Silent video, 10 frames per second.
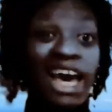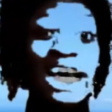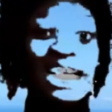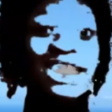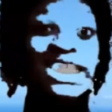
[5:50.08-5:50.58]

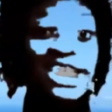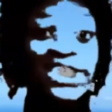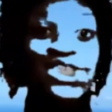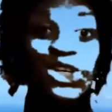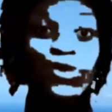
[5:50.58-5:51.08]
it's the
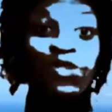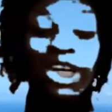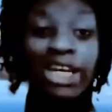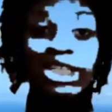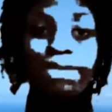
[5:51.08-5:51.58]
easier you
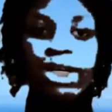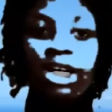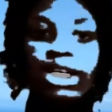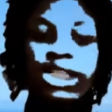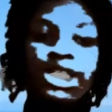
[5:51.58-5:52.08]
forget it,
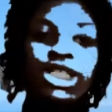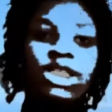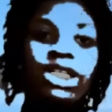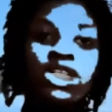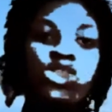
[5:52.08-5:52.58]

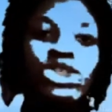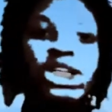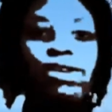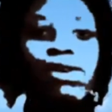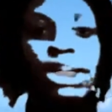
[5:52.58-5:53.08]
because
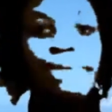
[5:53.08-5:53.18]
generally,